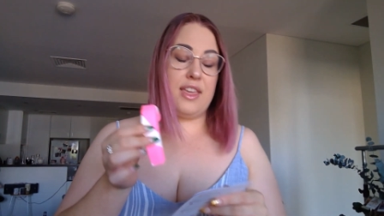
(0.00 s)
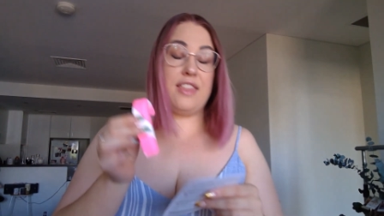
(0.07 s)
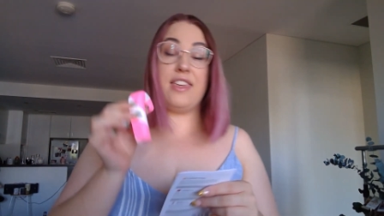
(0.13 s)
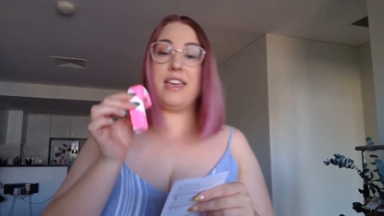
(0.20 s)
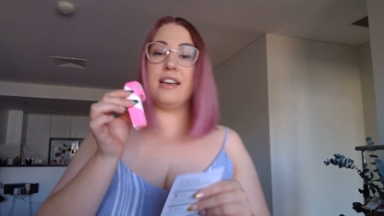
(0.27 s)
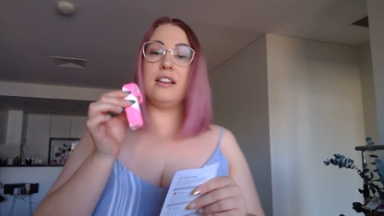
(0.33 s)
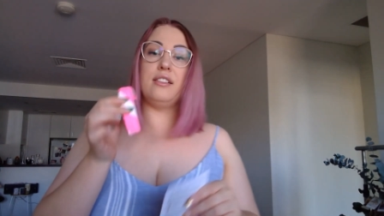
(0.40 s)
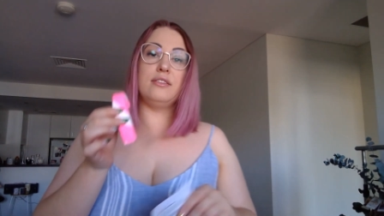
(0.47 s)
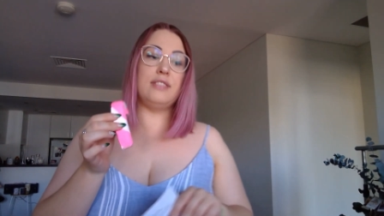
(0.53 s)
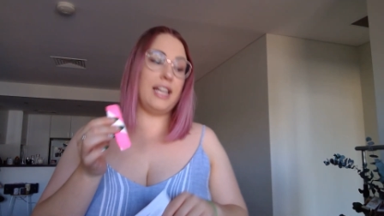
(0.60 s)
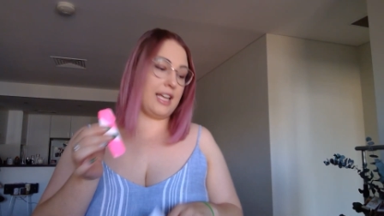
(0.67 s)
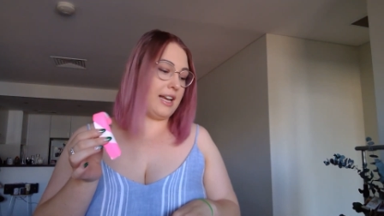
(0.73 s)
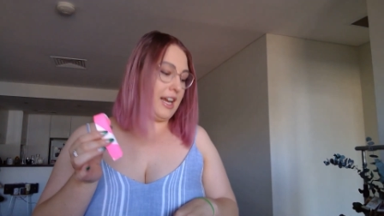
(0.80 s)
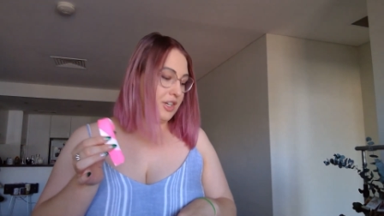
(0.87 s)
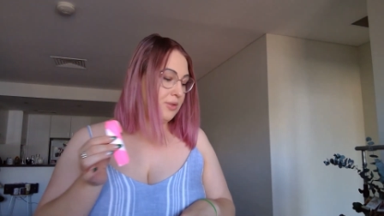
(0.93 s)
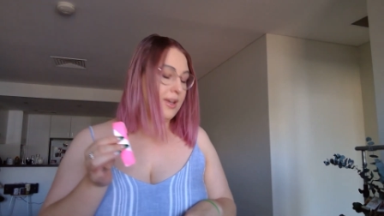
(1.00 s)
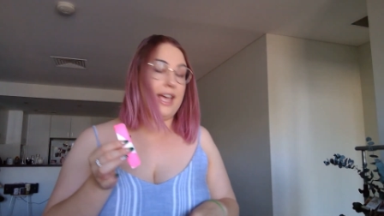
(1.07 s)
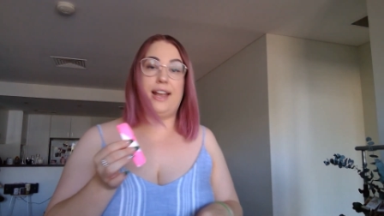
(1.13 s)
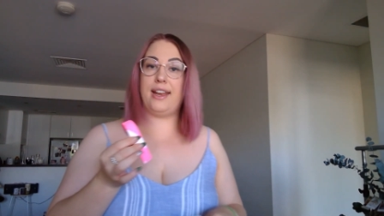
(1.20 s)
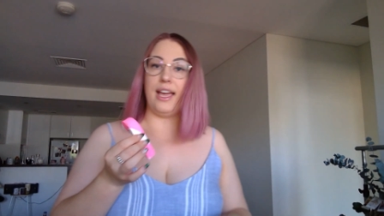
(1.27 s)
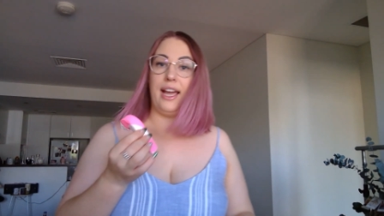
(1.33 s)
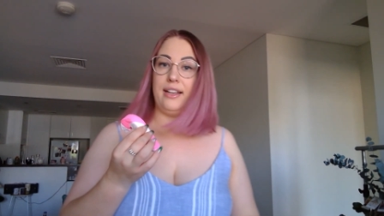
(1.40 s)
I think like an actual
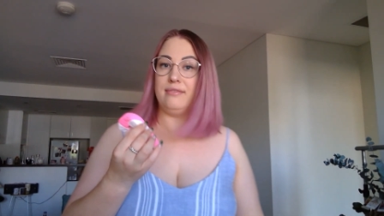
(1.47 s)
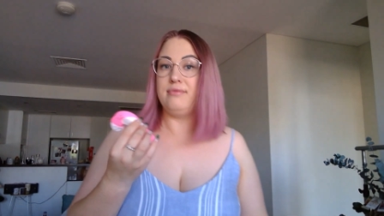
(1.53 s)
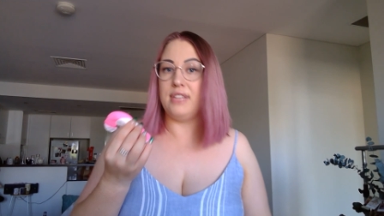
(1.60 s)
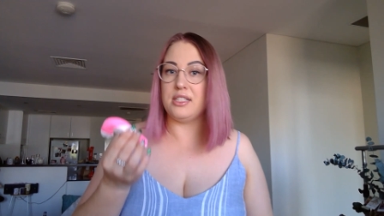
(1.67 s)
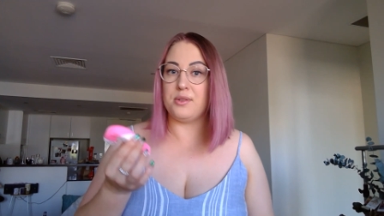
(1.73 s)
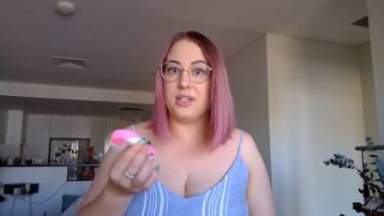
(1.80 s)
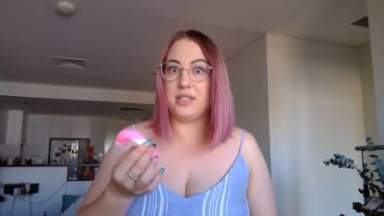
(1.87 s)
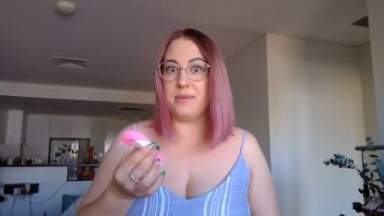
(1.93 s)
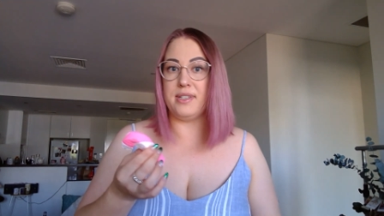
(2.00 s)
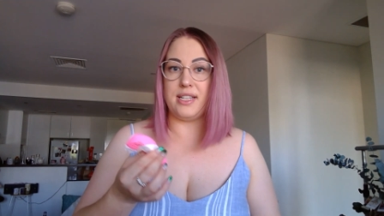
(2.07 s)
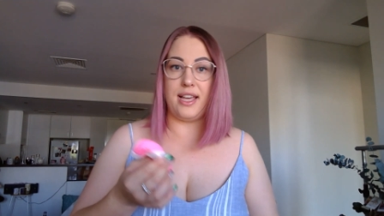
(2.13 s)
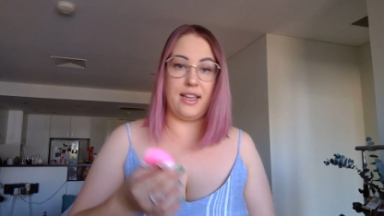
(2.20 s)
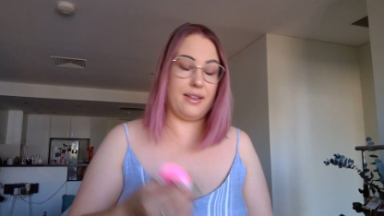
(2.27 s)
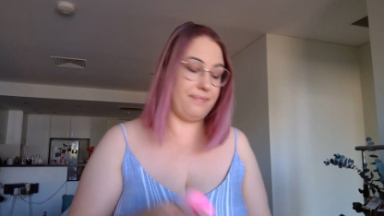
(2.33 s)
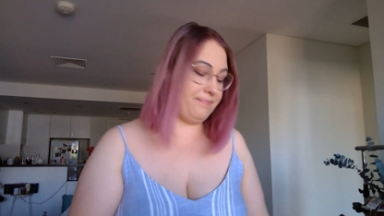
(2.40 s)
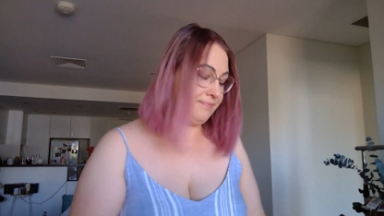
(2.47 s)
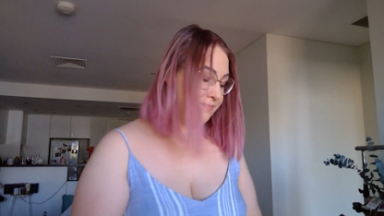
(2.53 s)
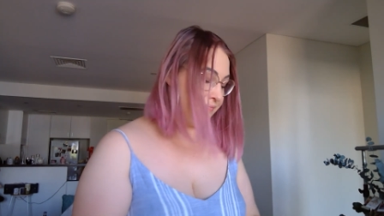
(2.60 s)
candy cane. That's what it smells like.